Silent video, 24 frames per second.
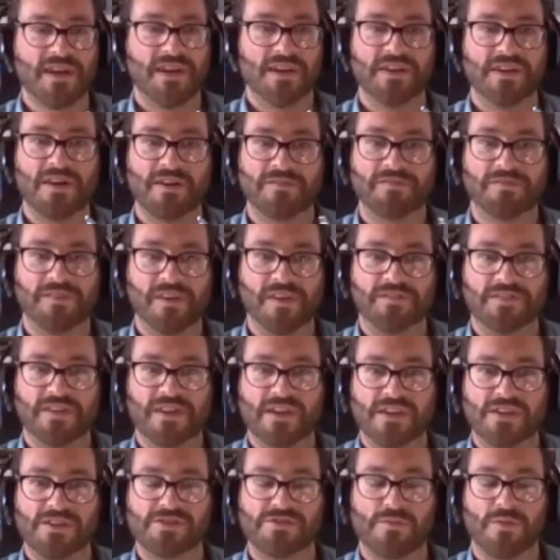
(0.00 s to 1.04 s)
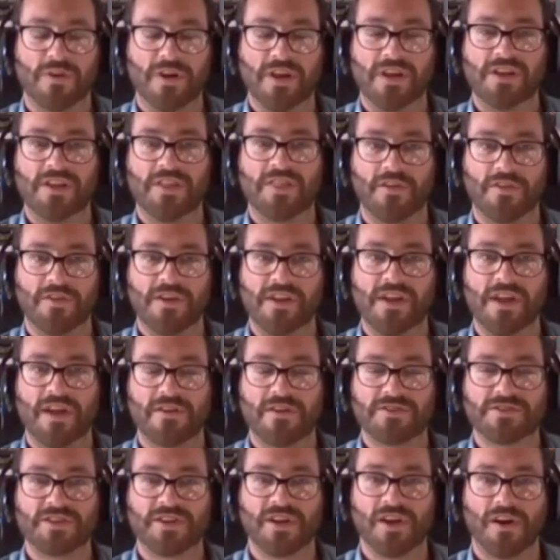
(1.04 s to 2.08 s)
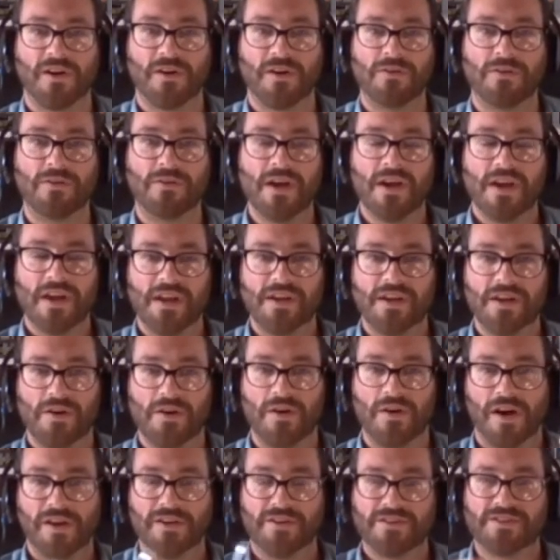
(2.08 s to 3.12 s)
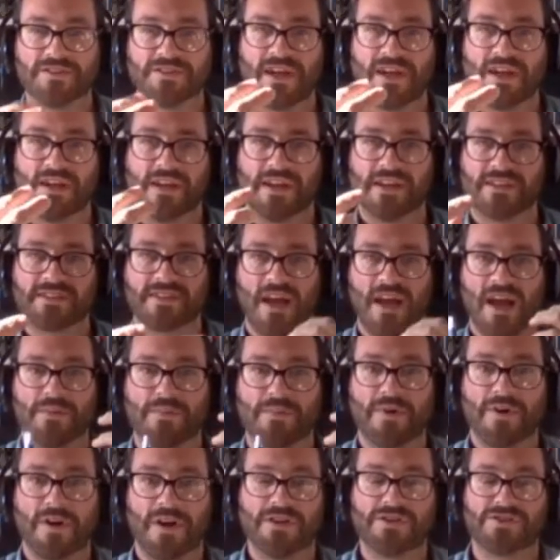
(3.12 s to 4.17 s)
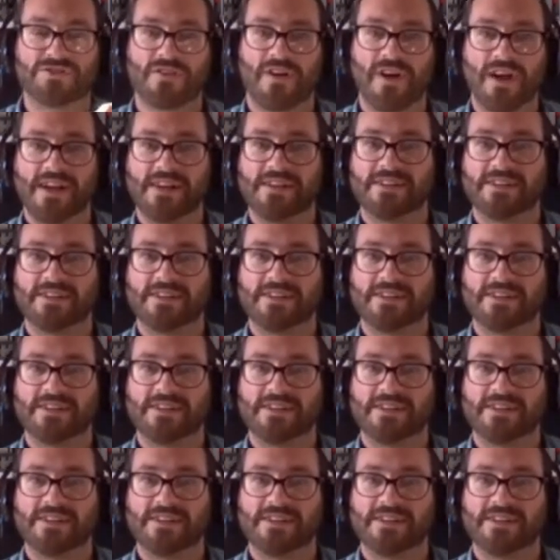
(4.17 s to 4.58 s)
you know, 15, 20, 30 years ago, you know, understanding cyber and trying